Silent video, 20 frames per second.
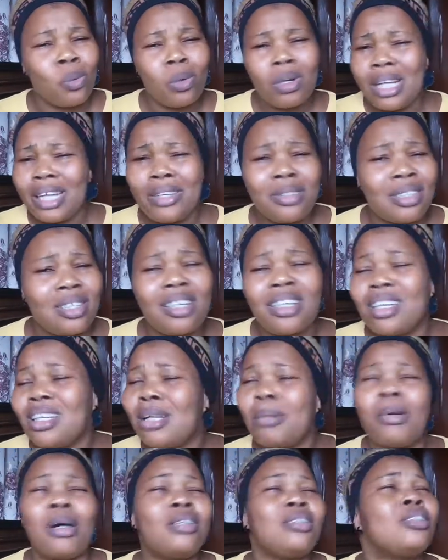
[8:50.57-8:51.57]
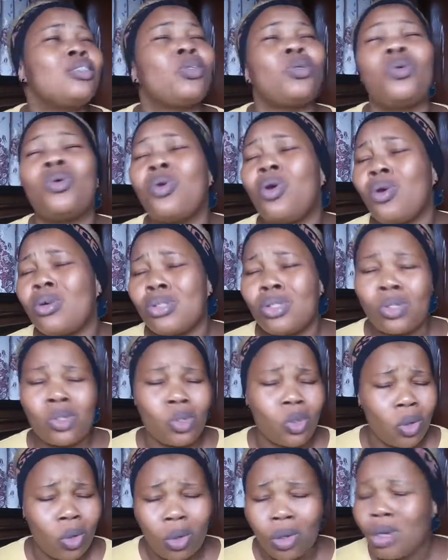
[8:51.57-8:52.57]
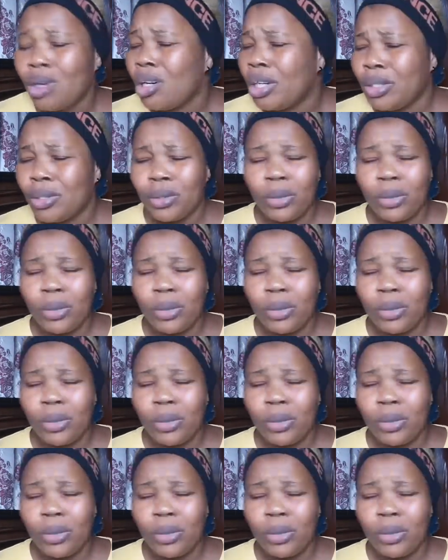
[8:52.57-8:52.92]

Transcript: What are you thinking about this whole Ozo,